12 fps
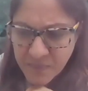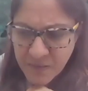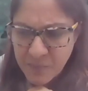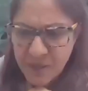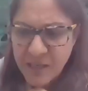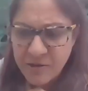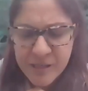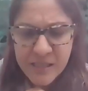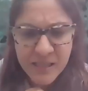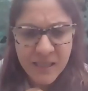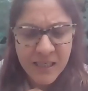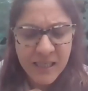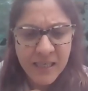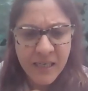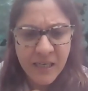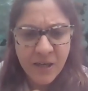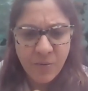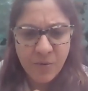But
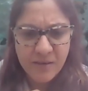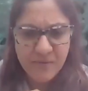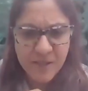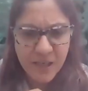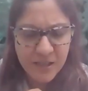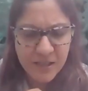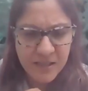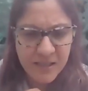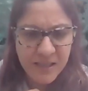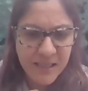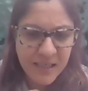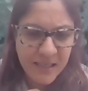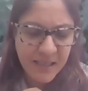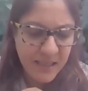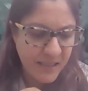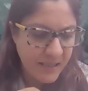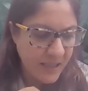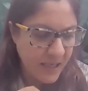increasingly, what I've started to see
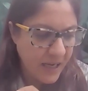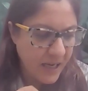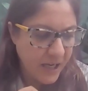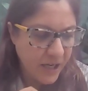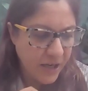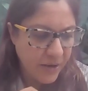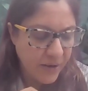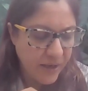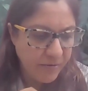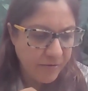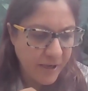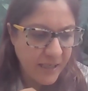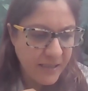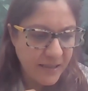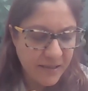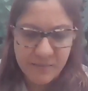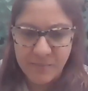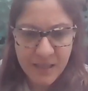is it really
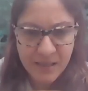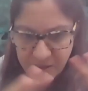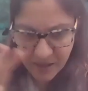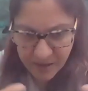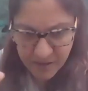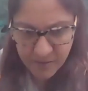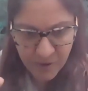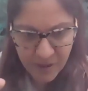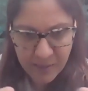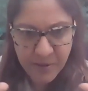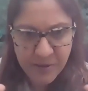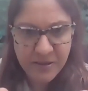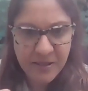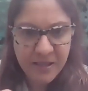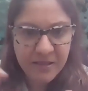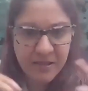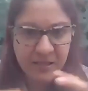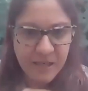doesn't matter what happens at the
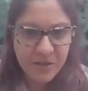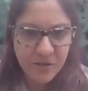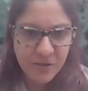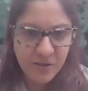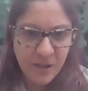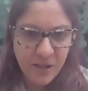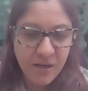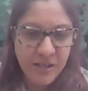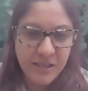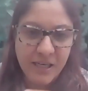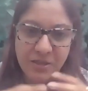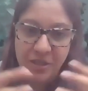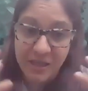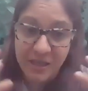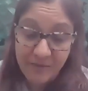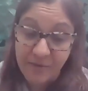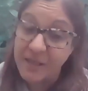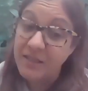international architecture
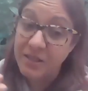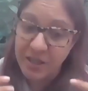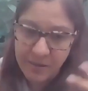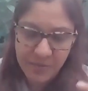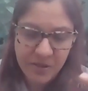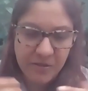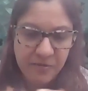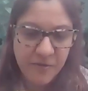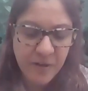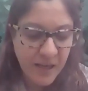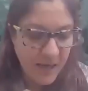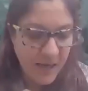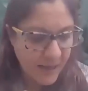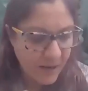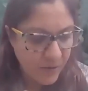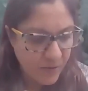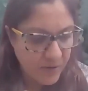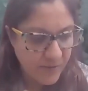level in terms of
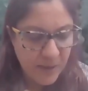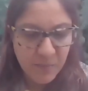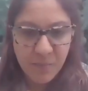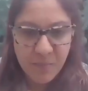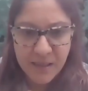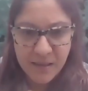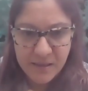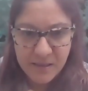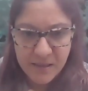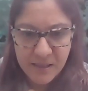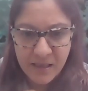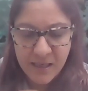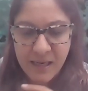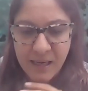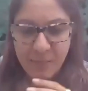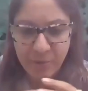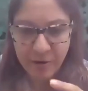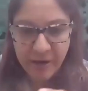how development banks
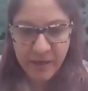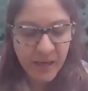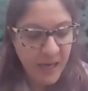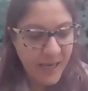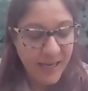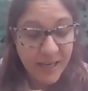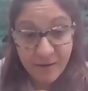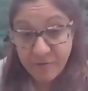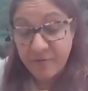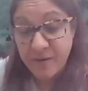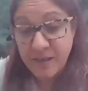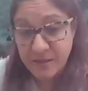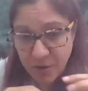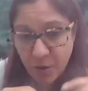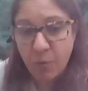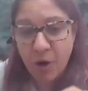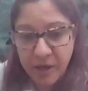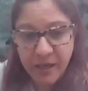collaborate if it's
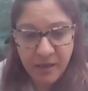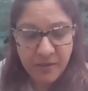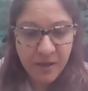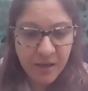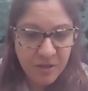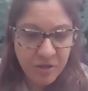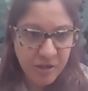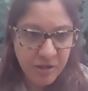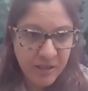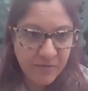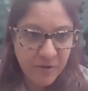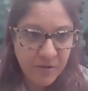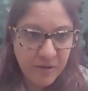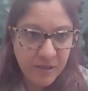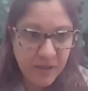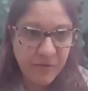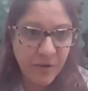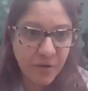not working at the country level,
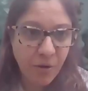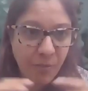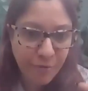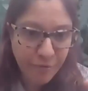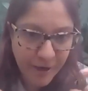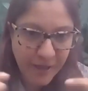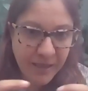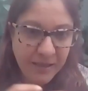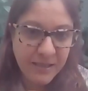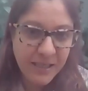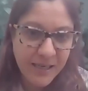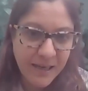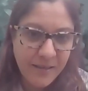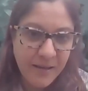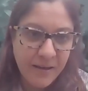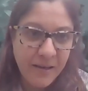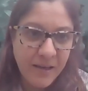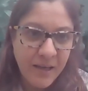if you're not bringing
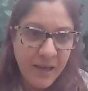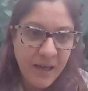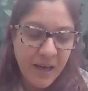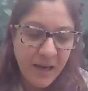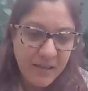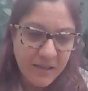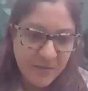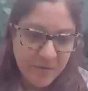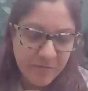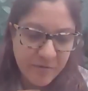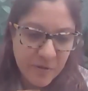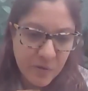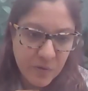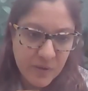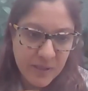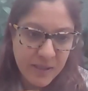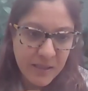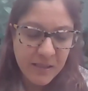together different
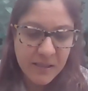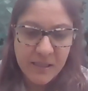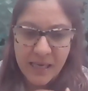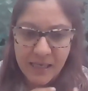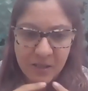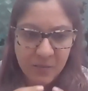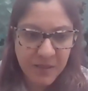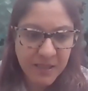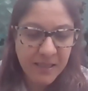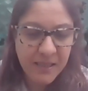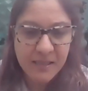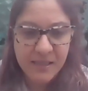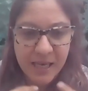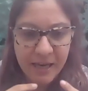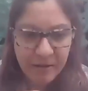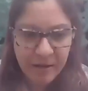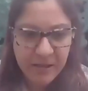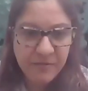resources, expertise,
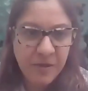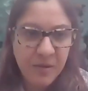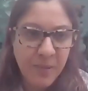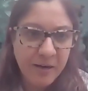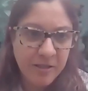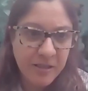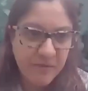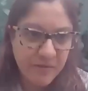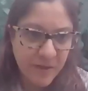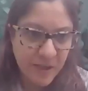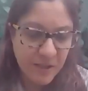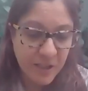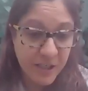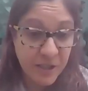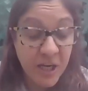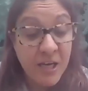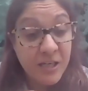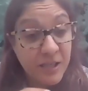areas of comparative advantage,
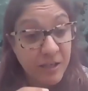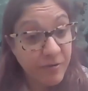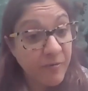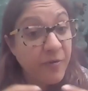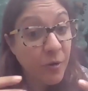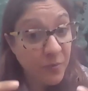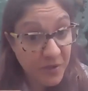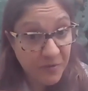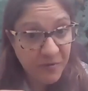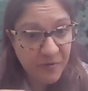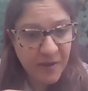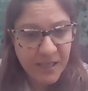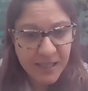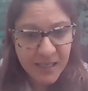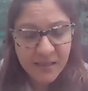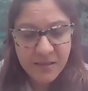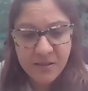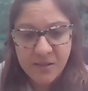different forms of
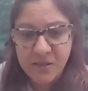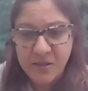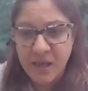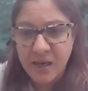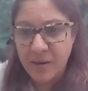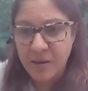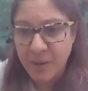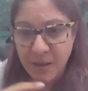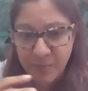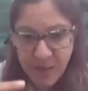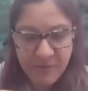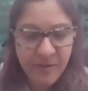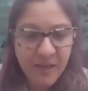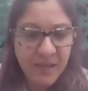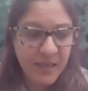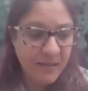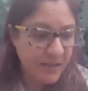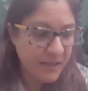finance, public
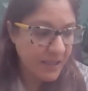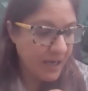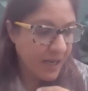finance,